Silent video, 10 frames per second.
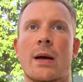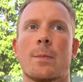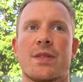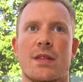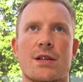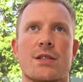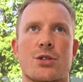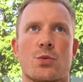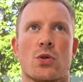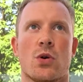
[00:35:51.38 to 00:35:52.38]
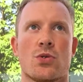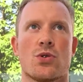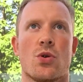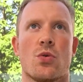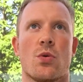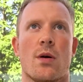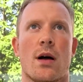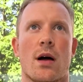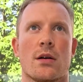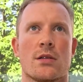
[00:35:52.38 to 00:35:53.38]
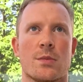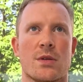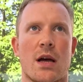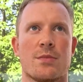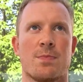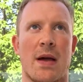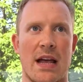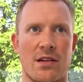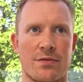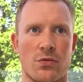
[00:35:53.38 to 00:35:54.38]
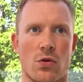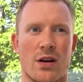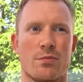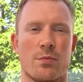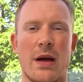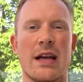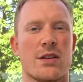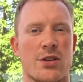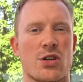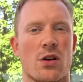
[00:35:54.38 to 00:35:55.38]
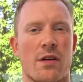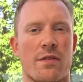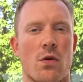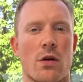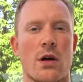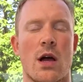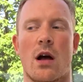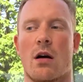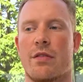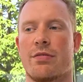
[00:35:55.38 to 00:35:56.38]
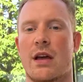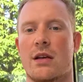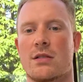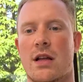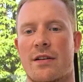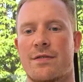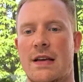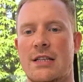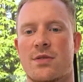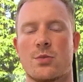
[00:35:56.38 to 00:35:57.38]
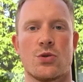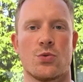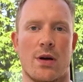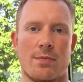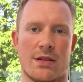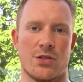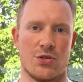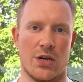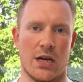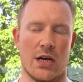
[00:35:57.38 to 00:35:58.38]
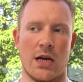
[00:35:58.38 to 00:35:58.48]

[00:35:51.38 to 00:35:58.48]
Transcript: But things that you will also sometimes pay for and pay additionally for are things like fees from two-way messaging.